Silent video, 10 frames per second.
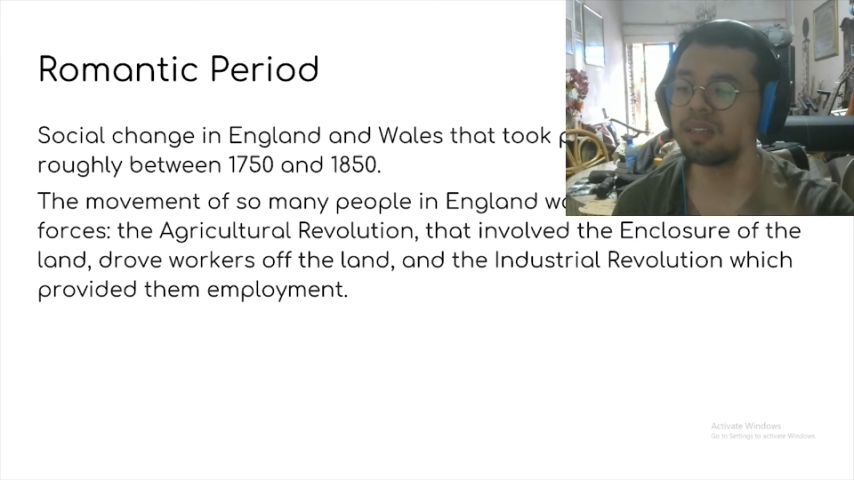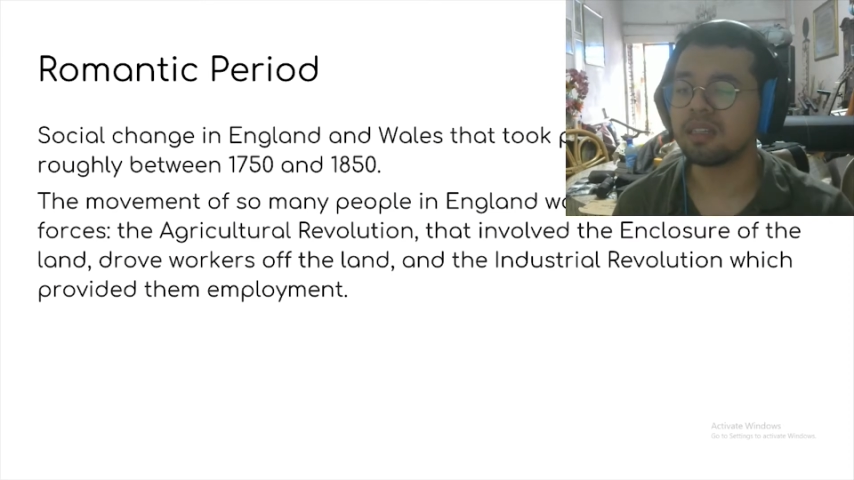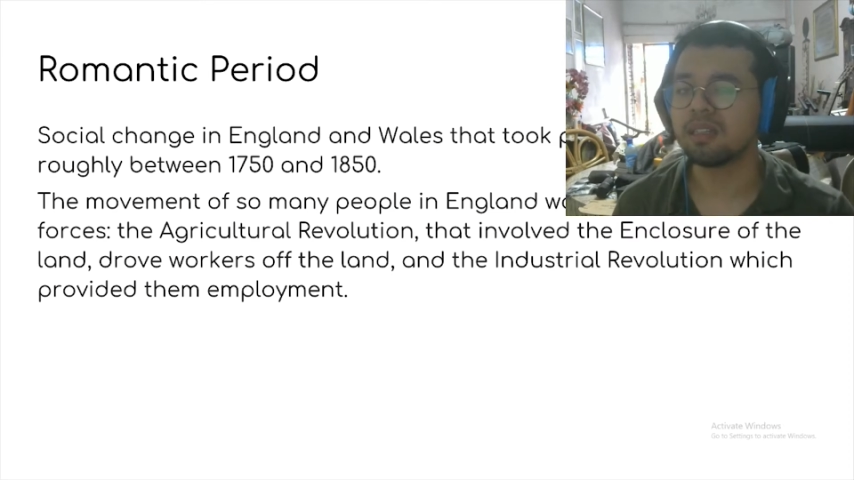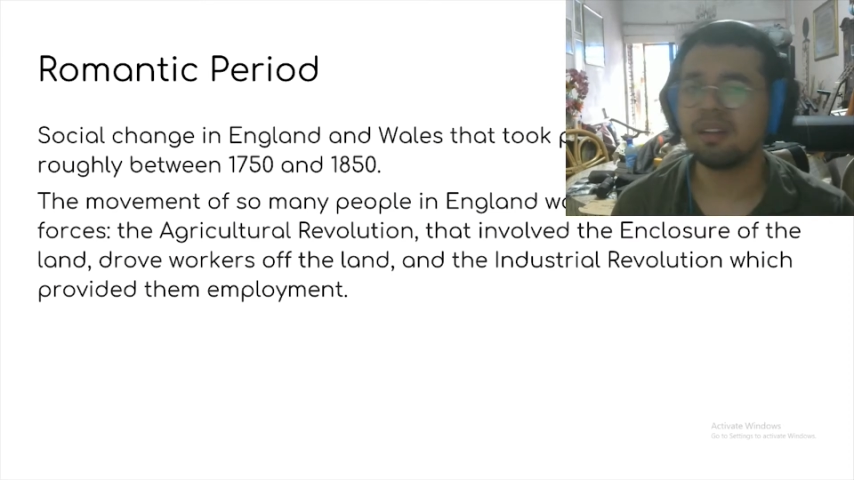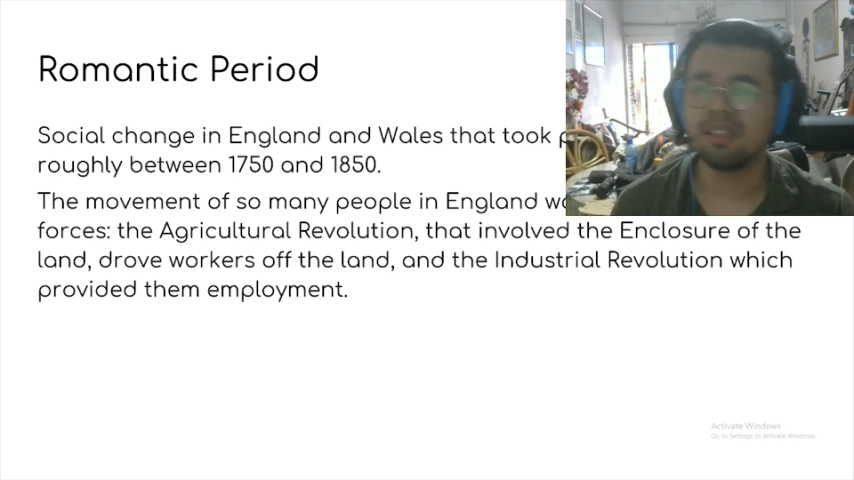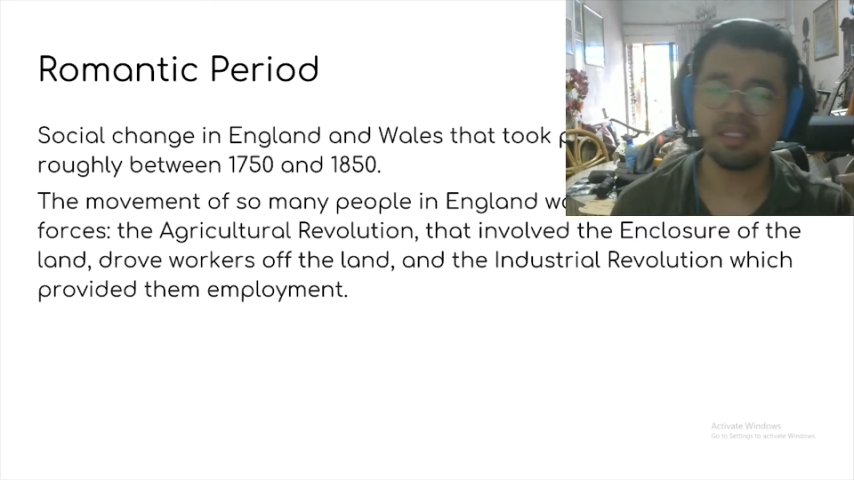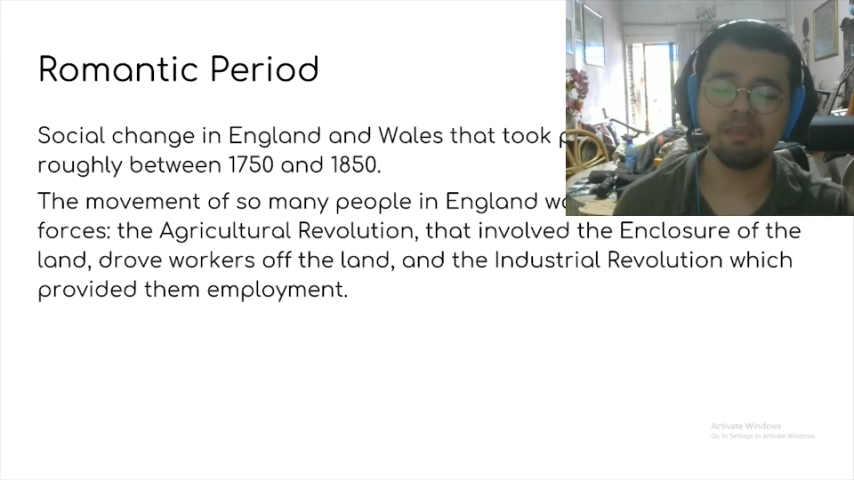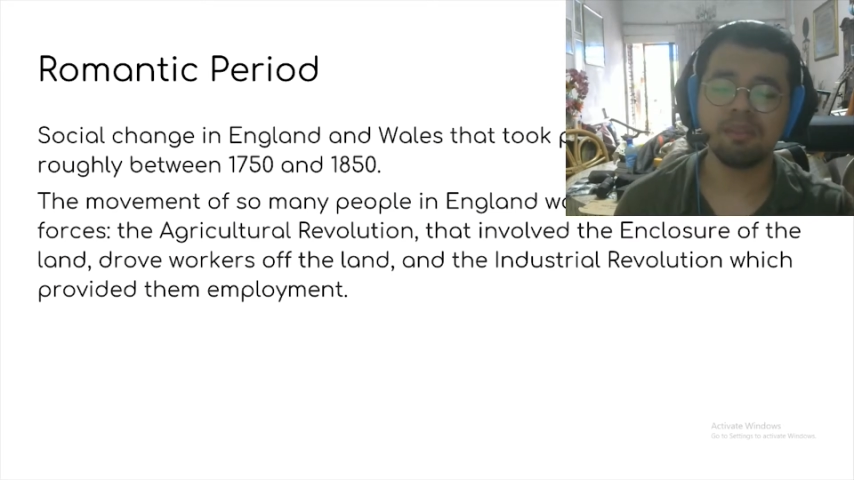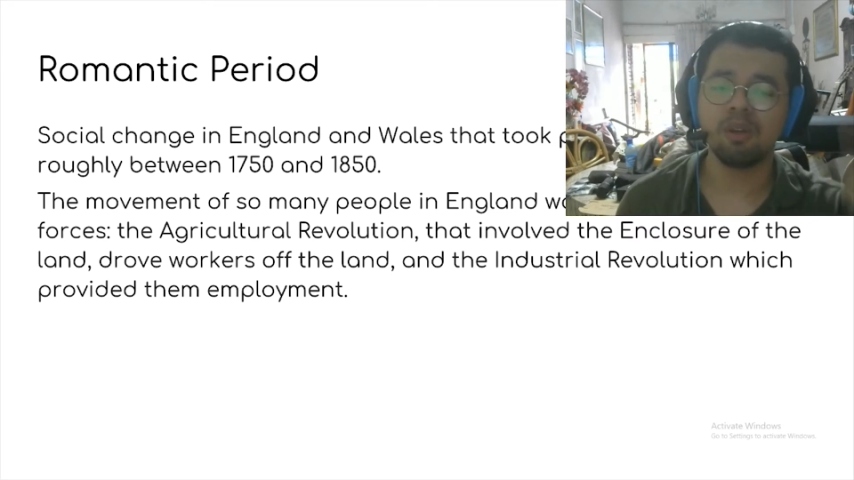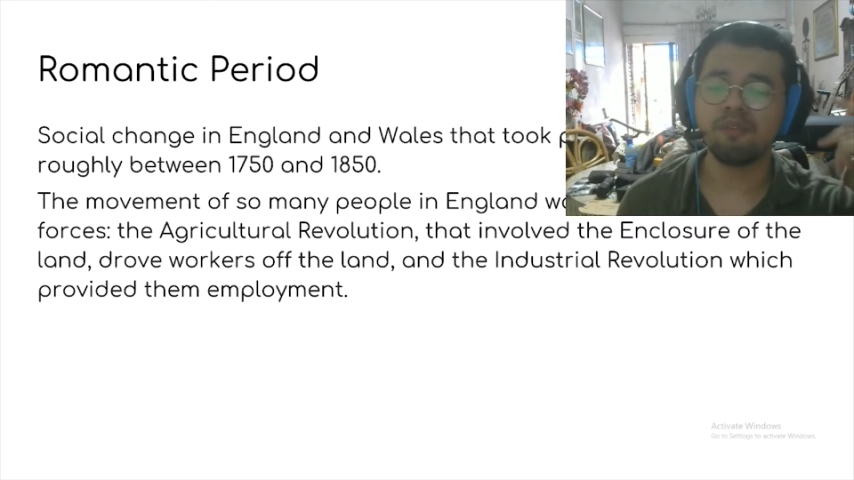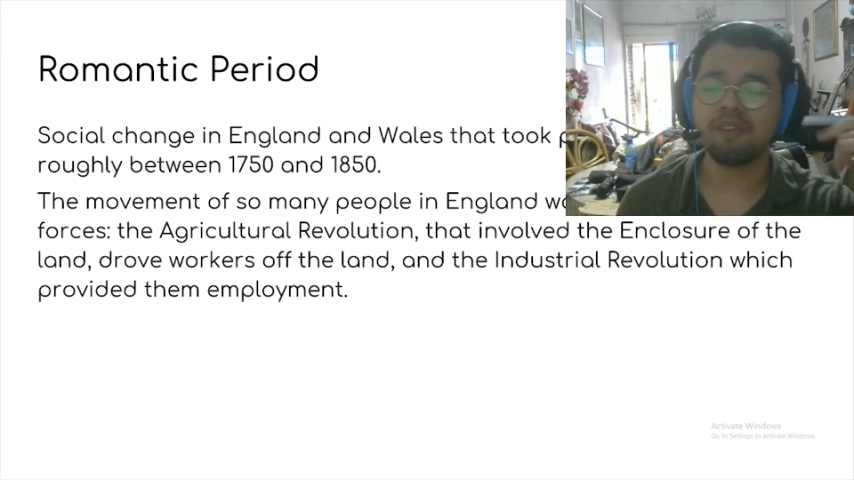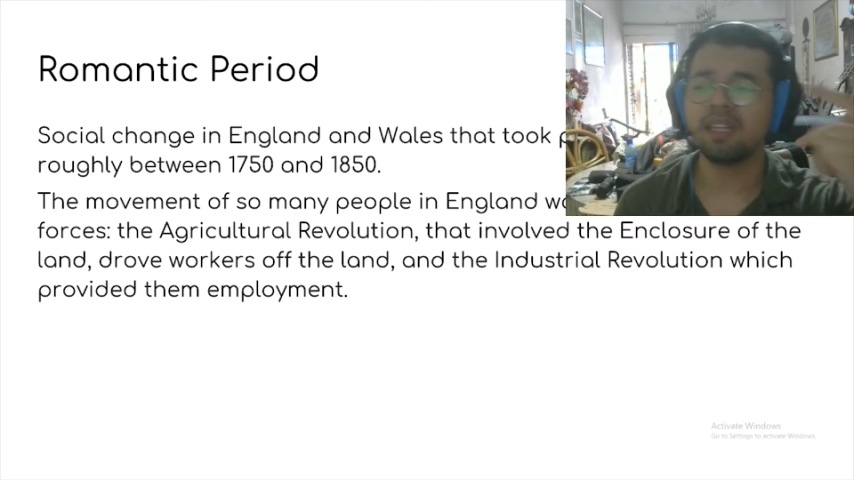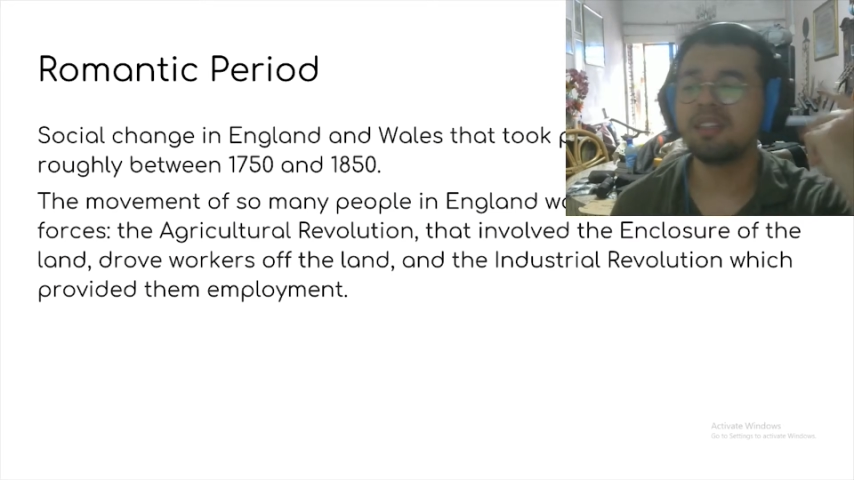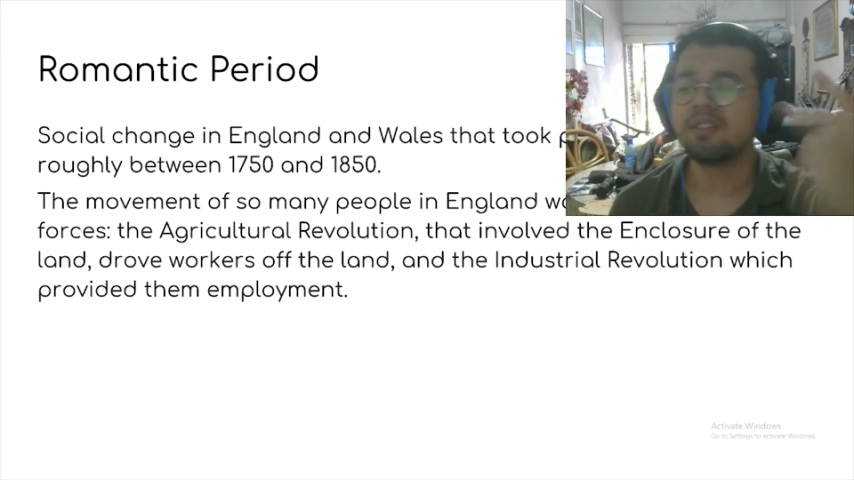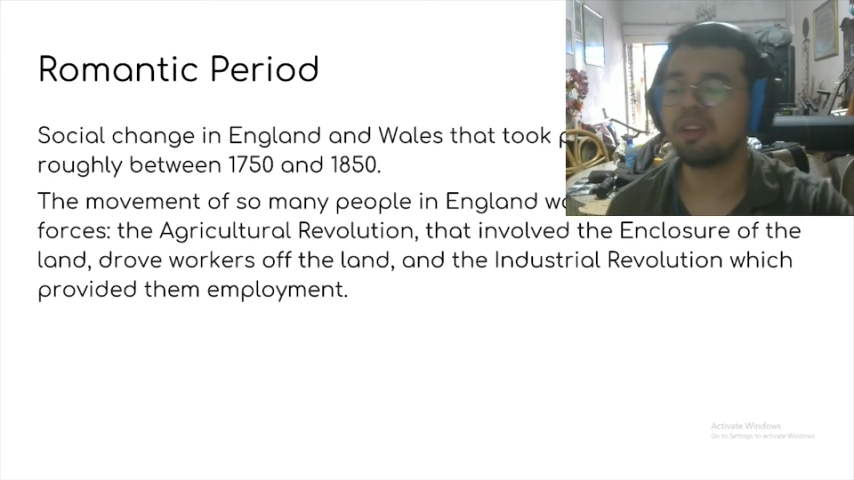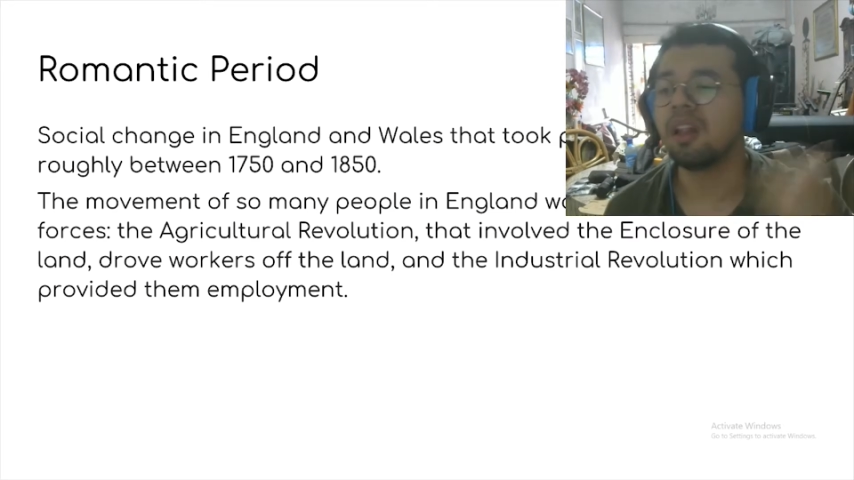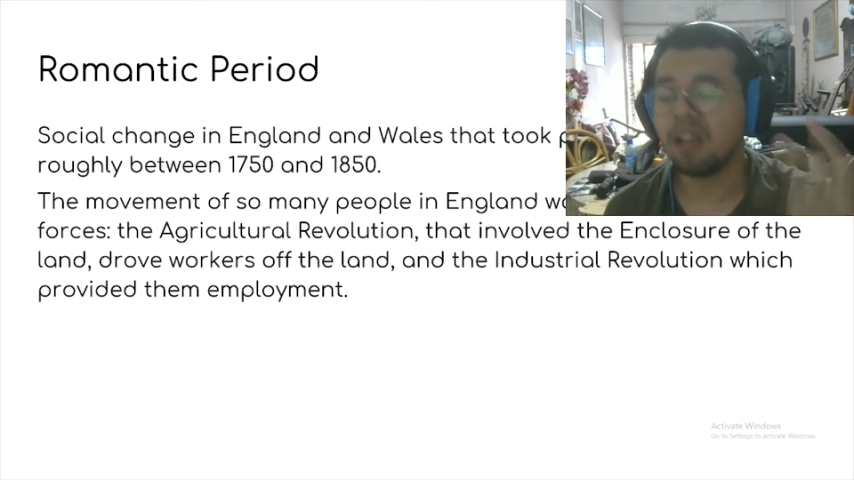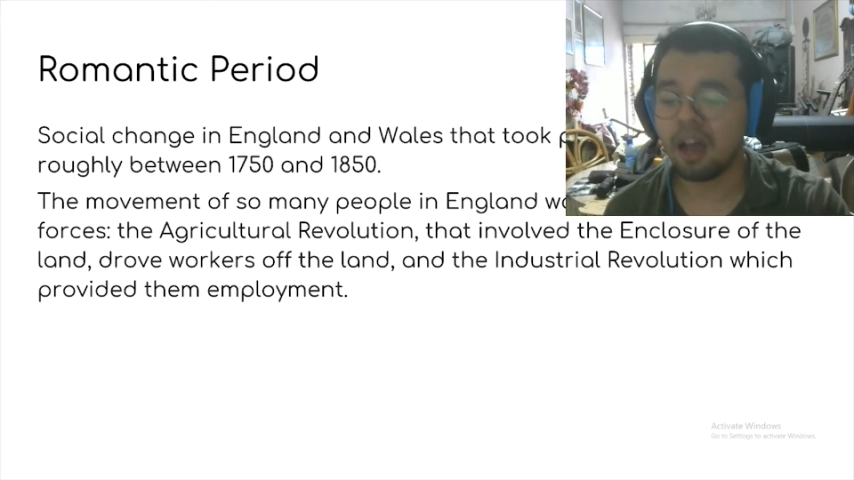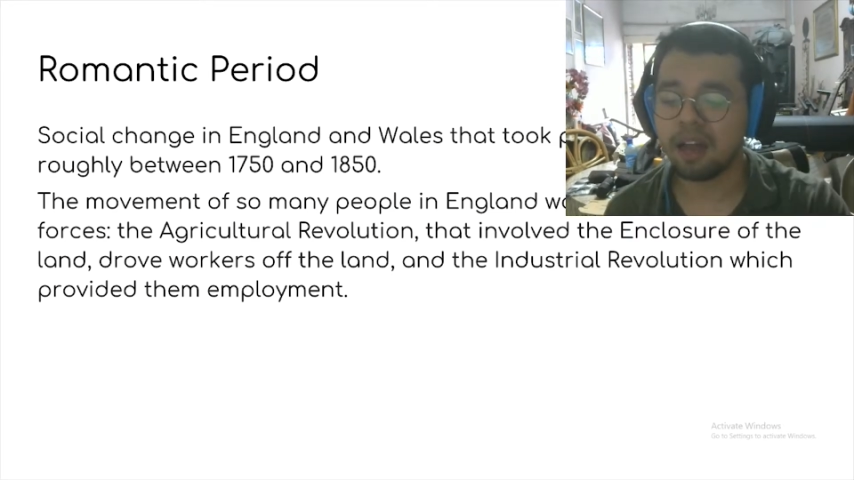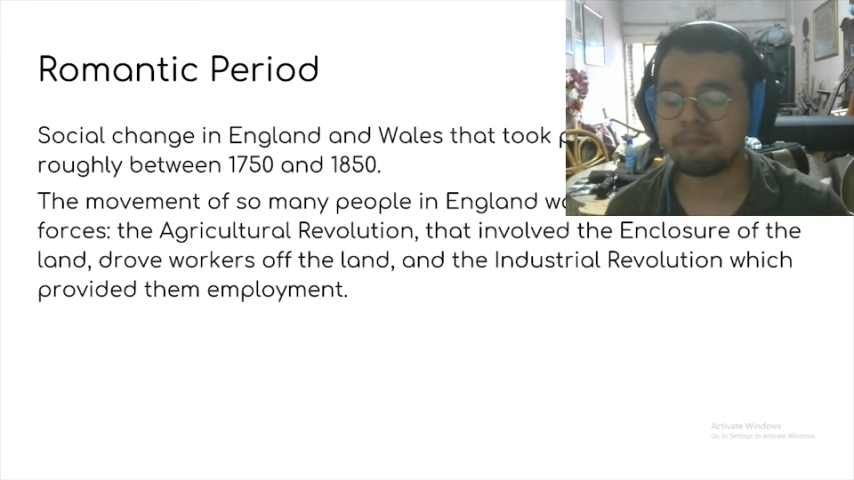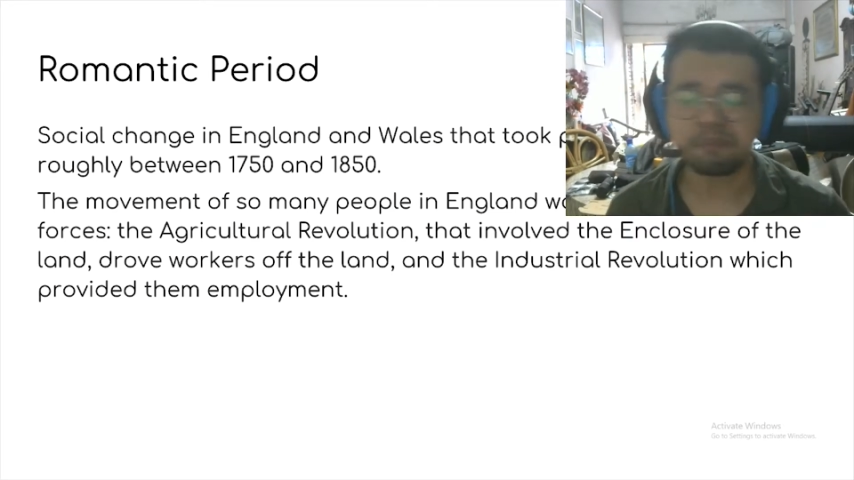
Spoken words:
Now, this is something you'll find in history a lot.